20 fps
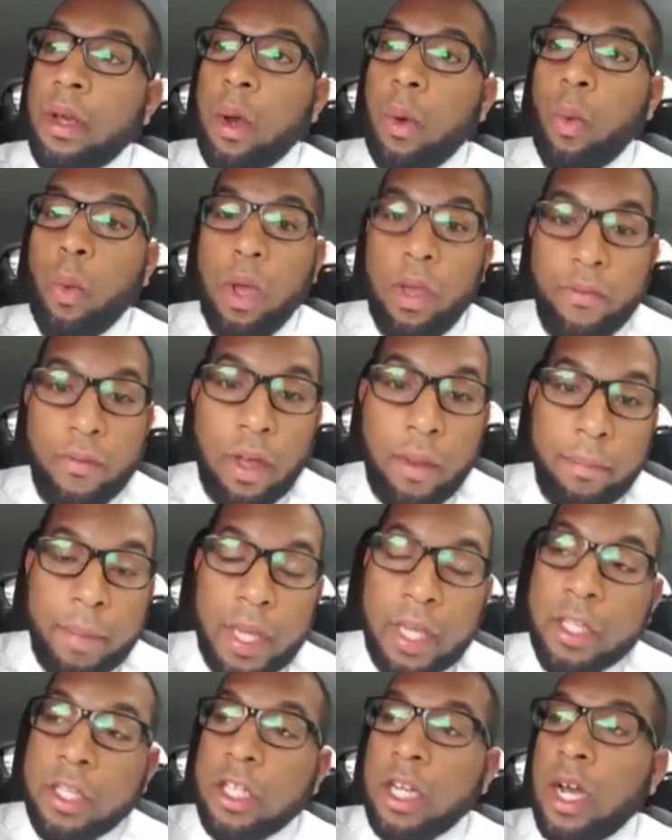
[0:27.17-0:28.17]
with a
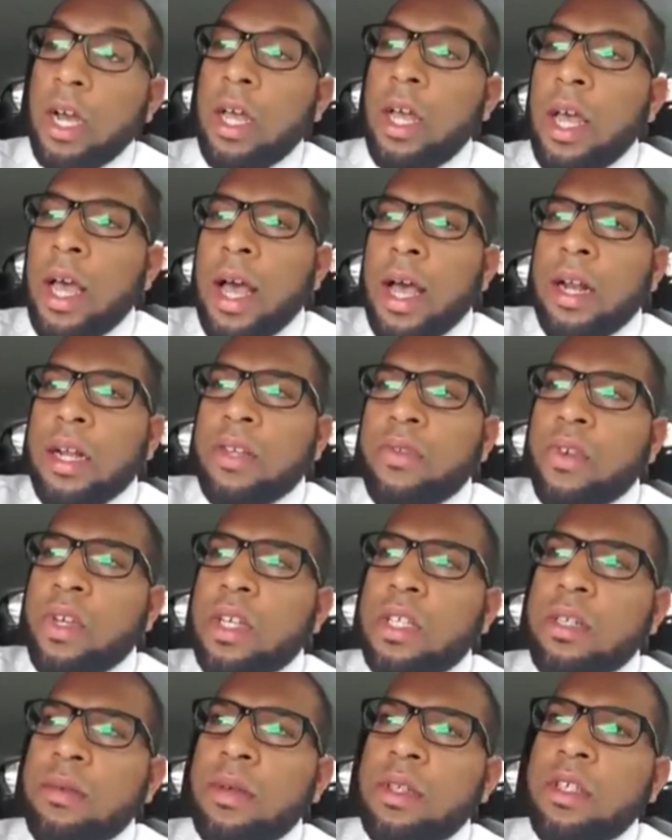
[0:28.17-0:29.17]
picture. And I was
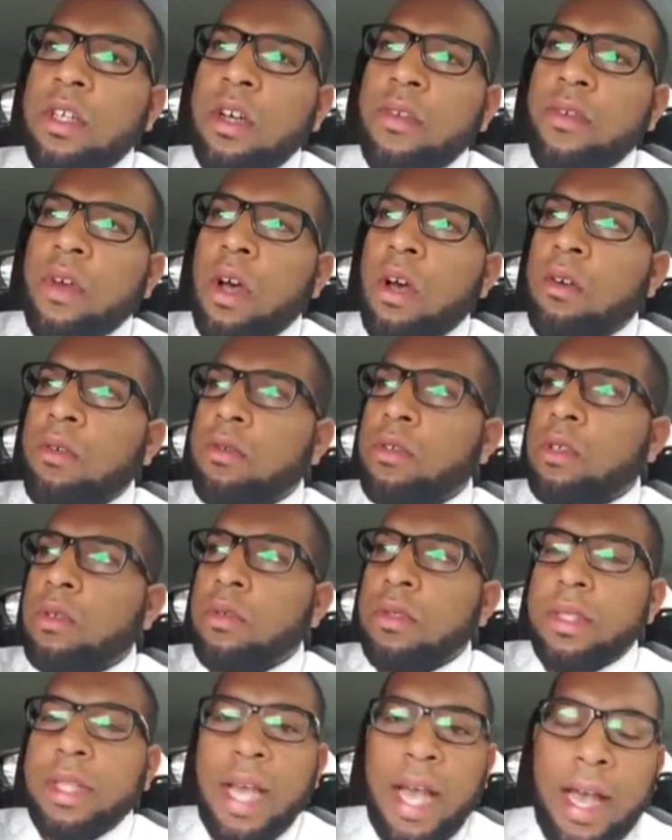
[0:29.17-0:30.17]
thinking to myself, oh,
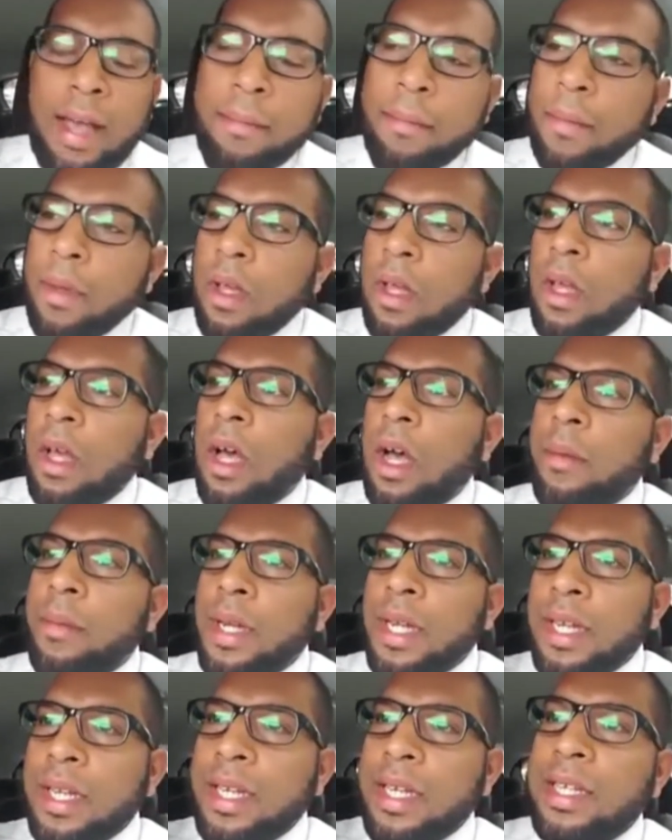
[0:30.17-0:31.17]
damn, I'm
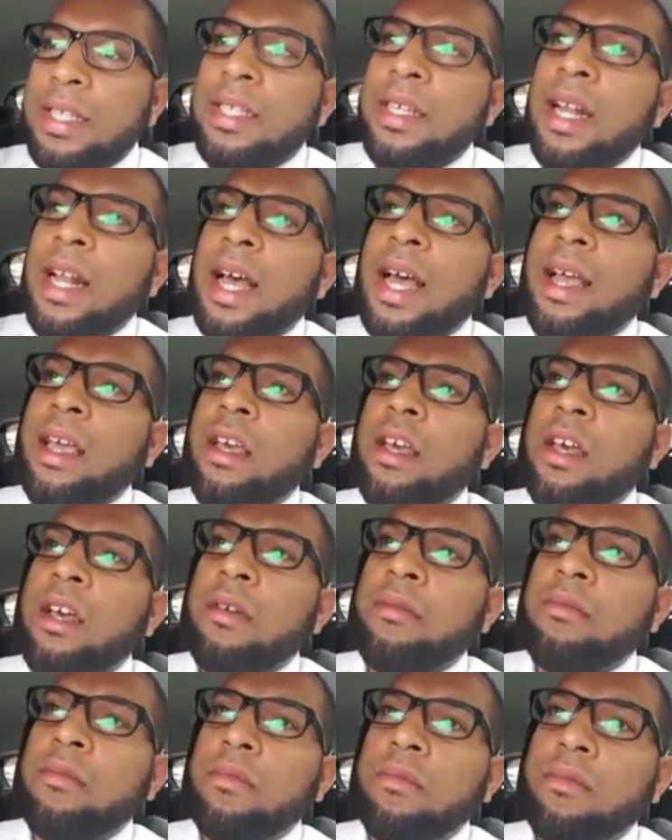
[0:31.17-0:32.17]
going to need to like
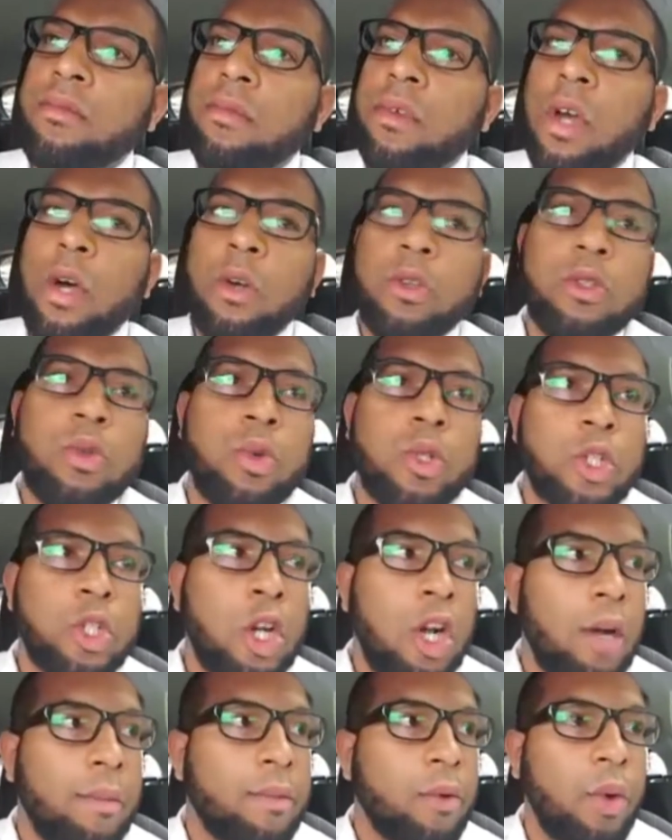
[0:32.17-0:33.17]
um go to a
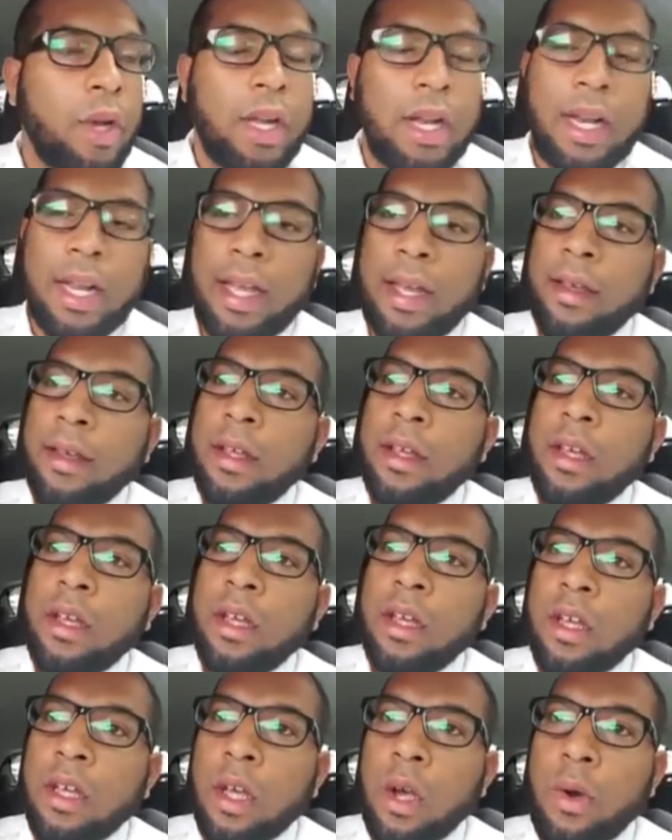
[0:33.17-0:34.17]
shop quickly,
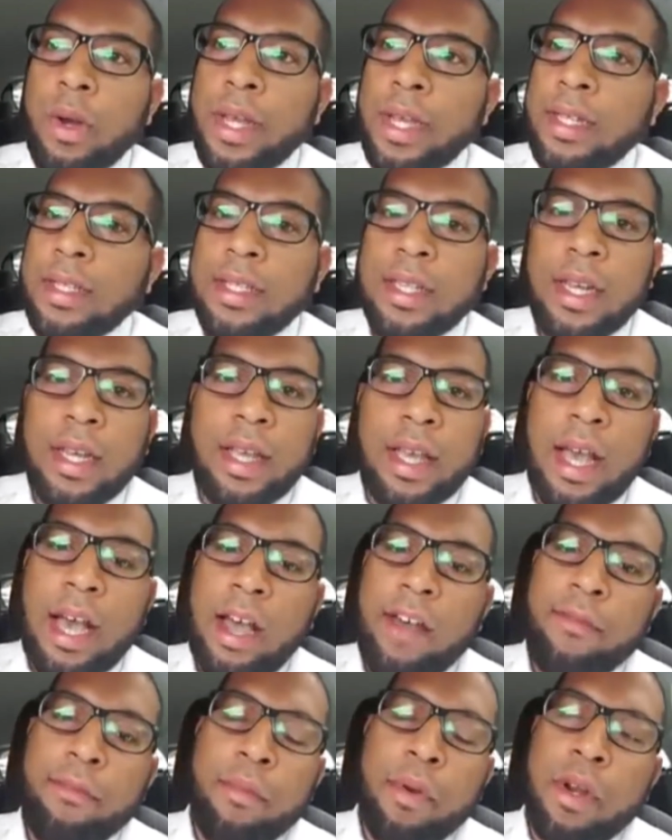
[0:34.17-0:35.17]
go on the internet
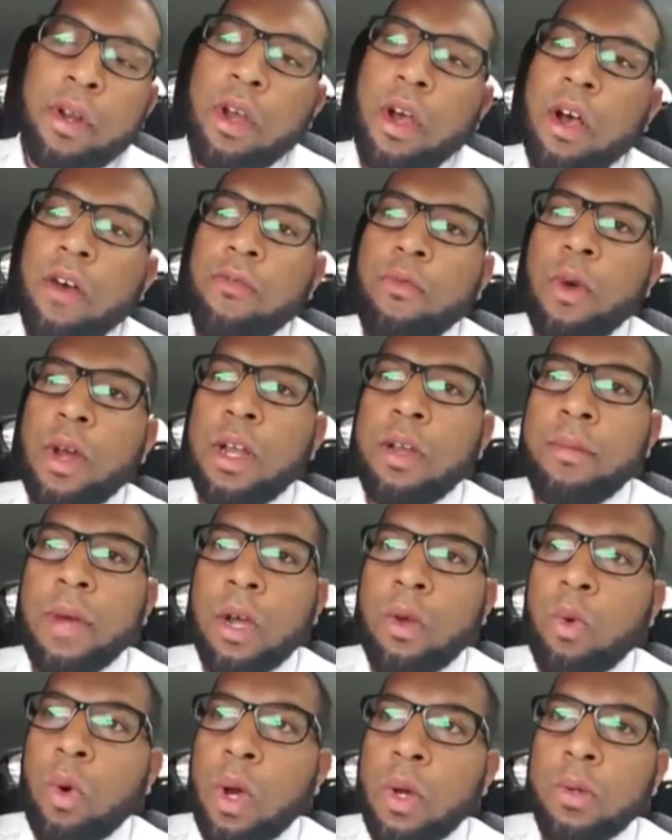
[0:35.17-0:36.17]
cafe, print off one of
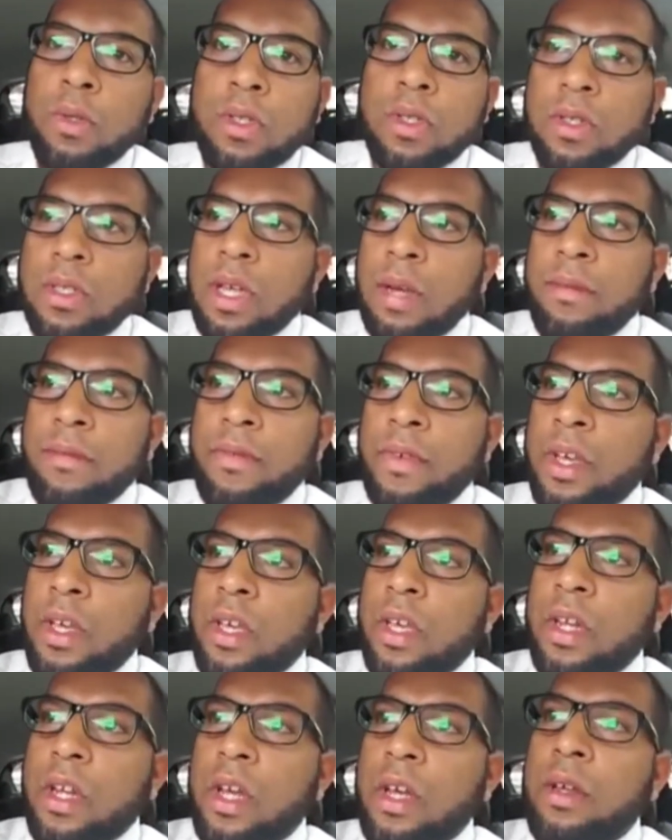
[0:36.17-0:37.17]
my quotes or
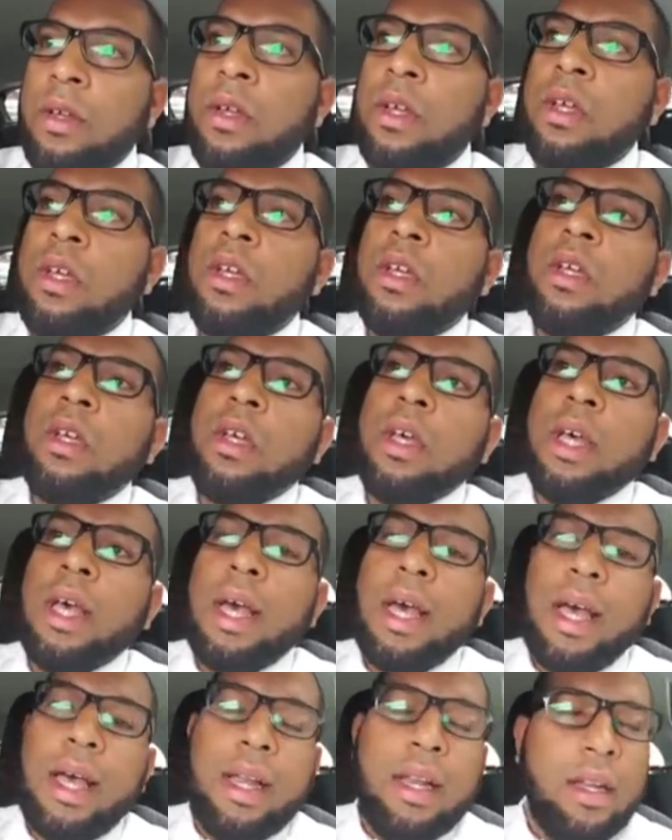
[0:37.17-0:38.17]
something, you know.
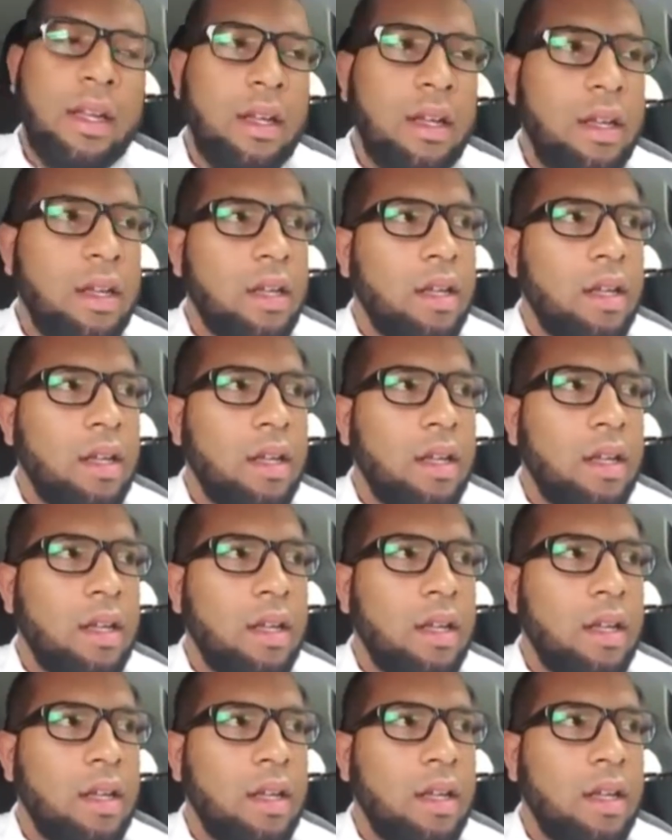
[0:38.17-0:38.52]
And